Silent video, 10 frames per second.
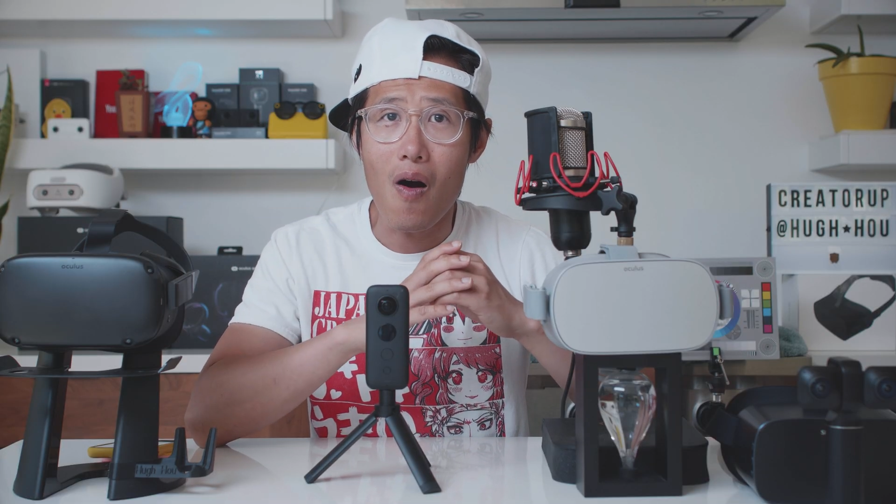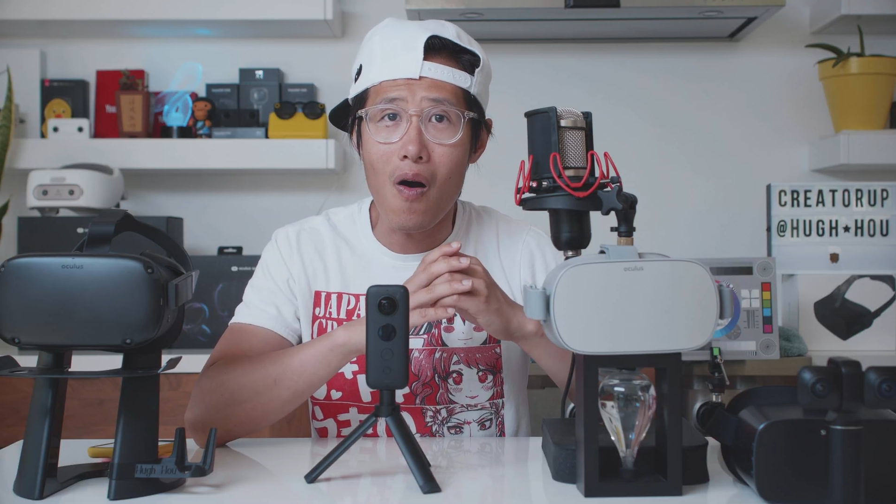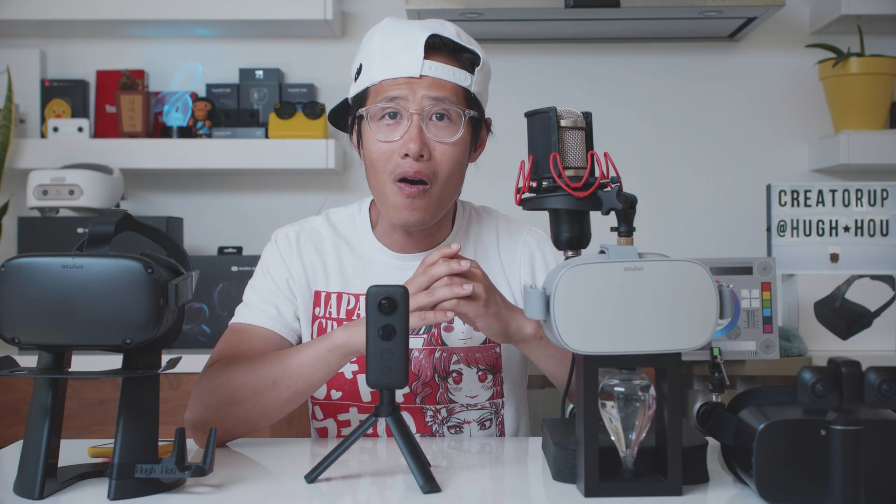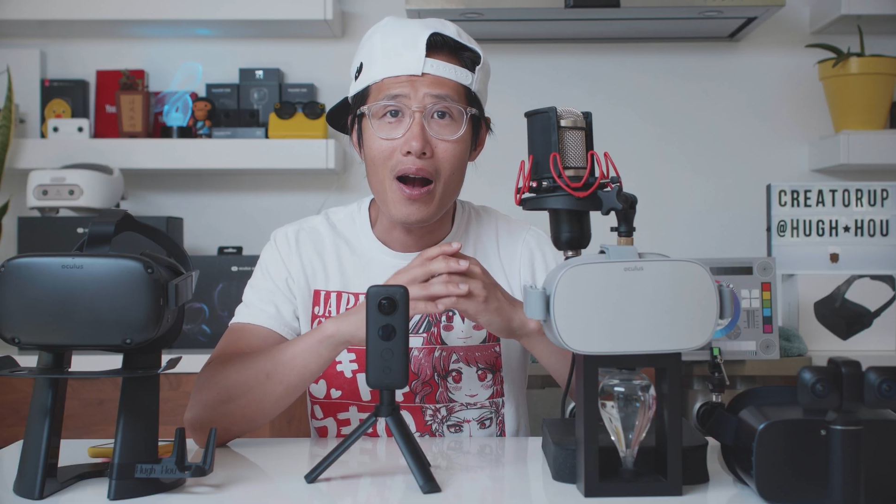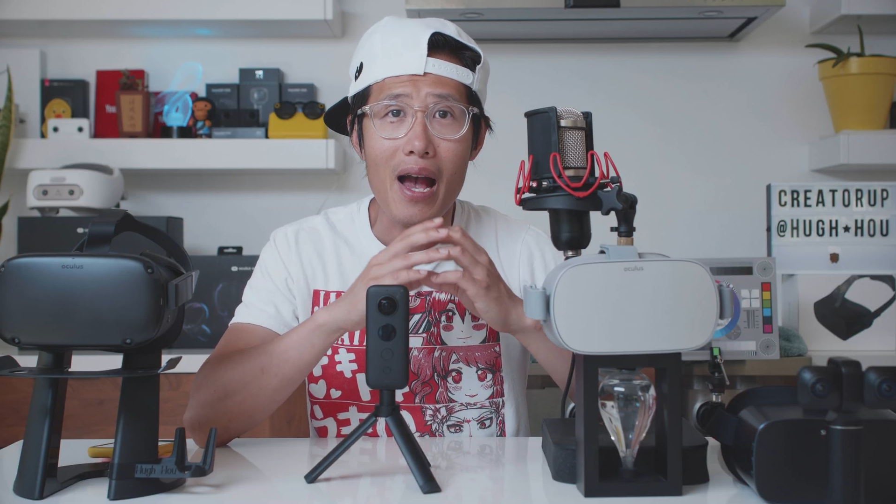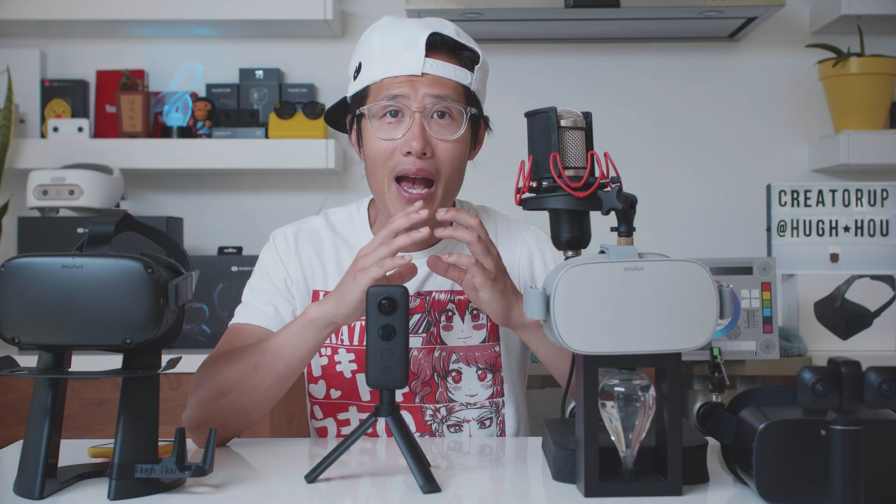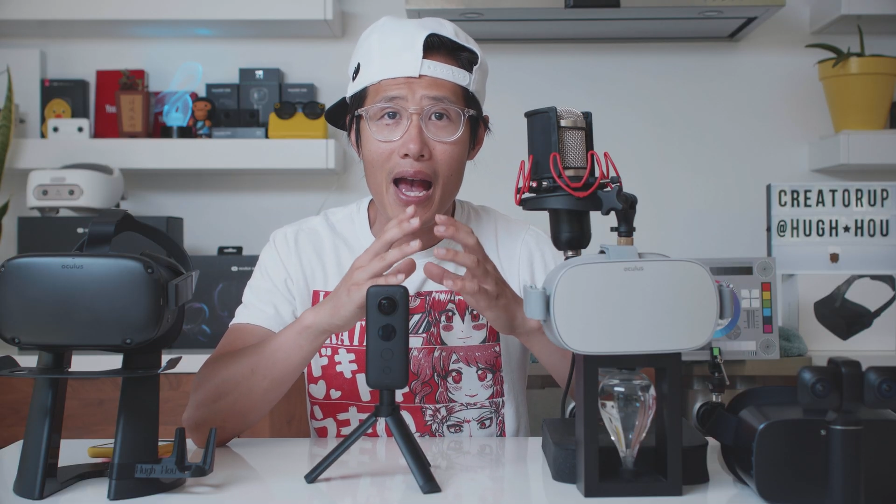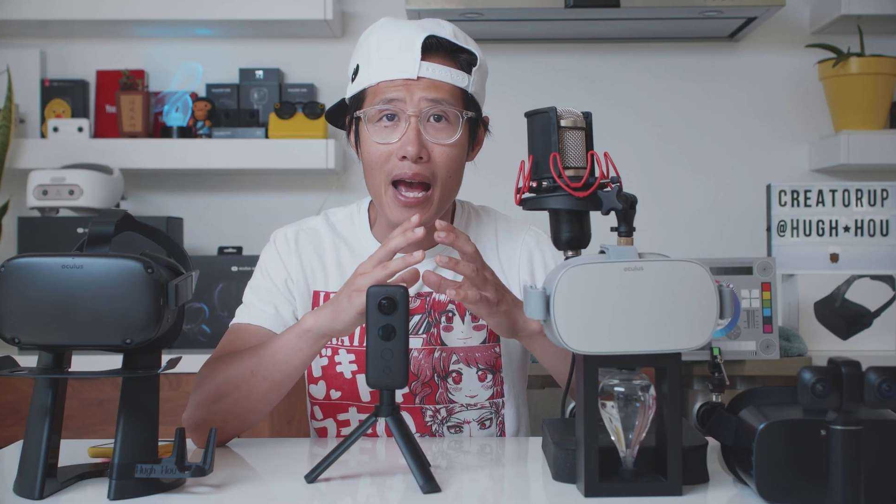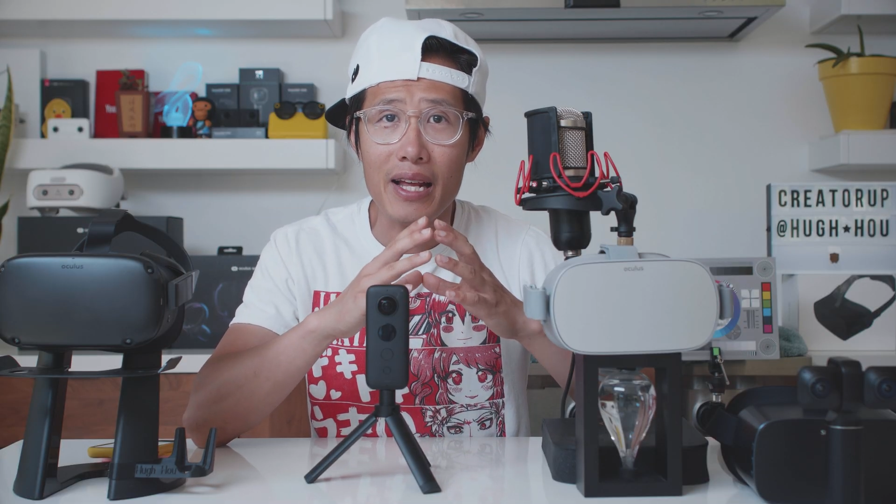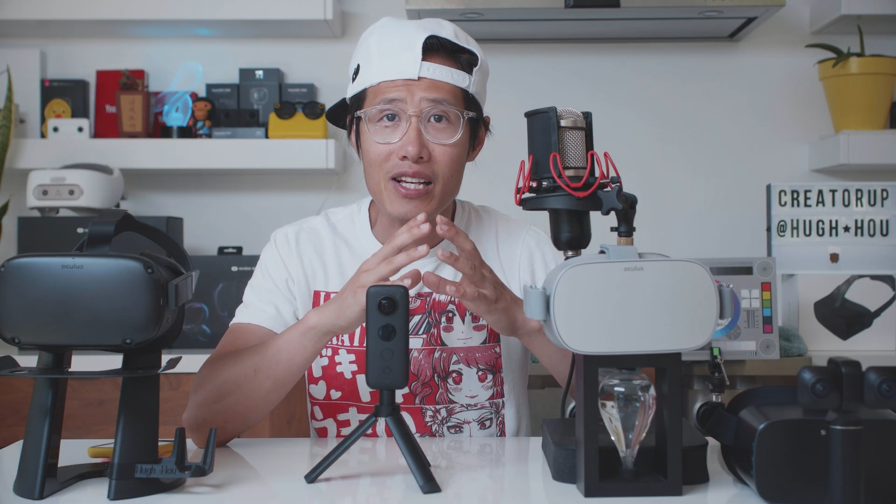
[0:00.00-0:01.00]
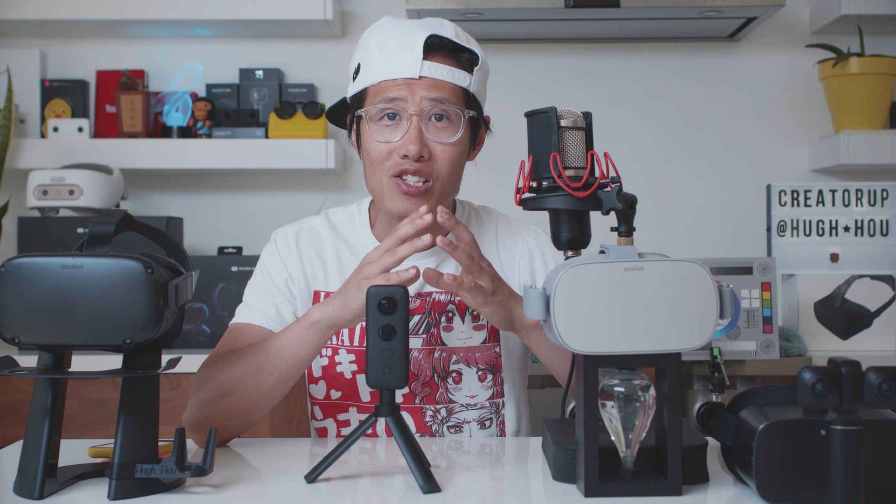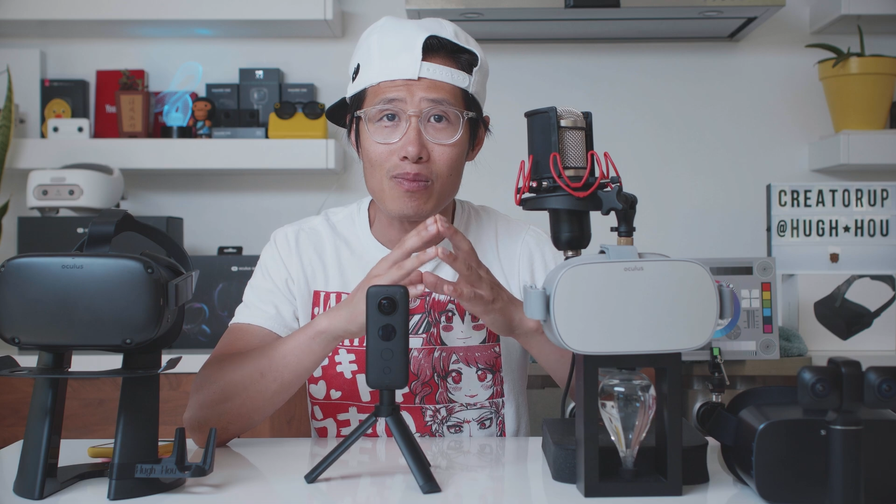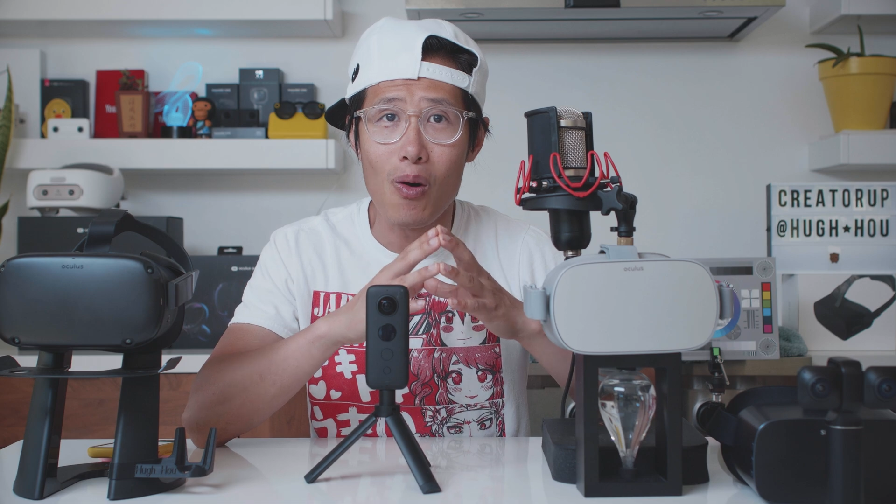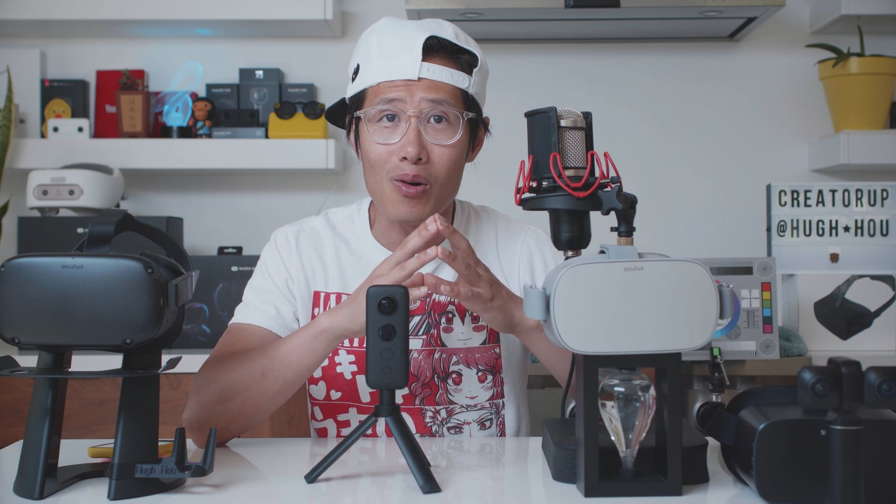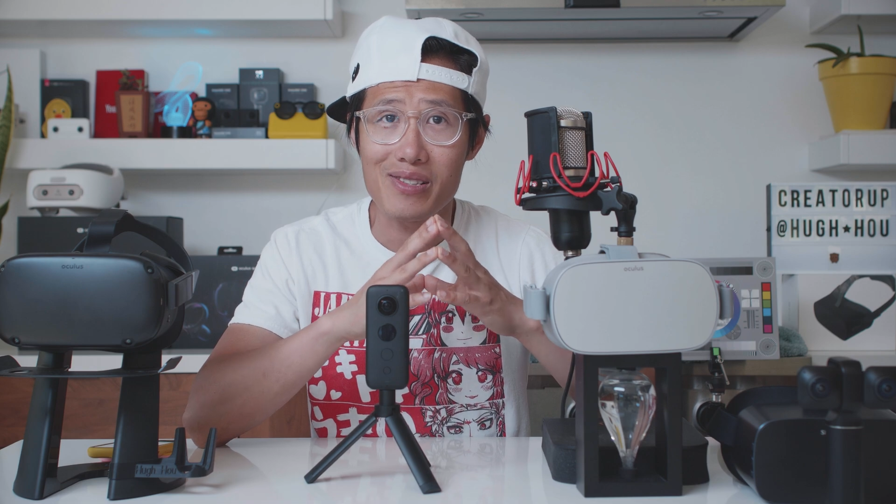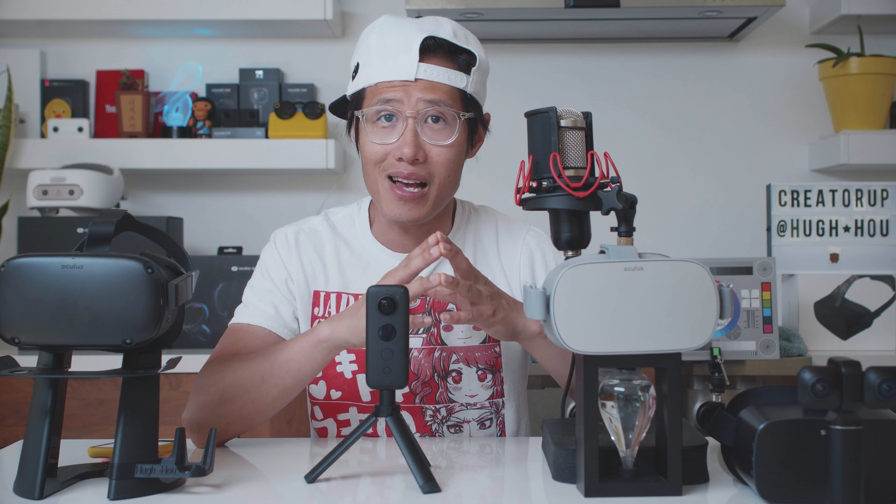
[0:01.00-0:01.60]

or any small